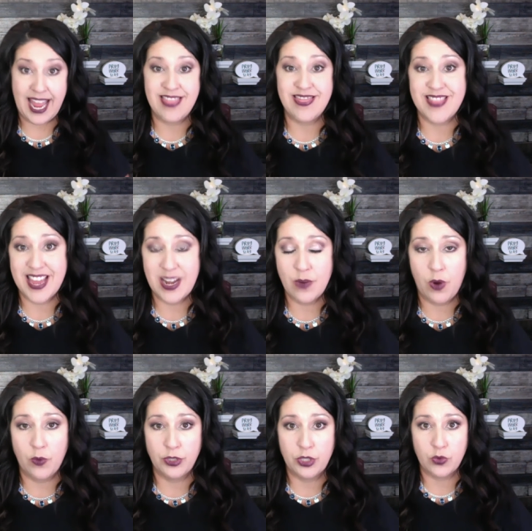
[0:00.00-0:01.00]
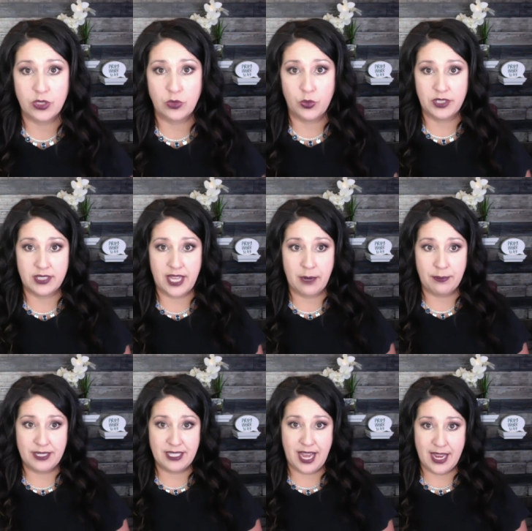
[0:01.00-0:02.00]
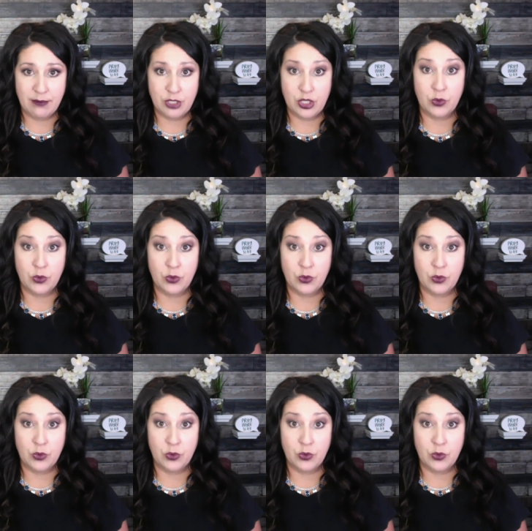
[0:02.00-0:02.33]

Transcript: And then what we'll do is we'll set up a time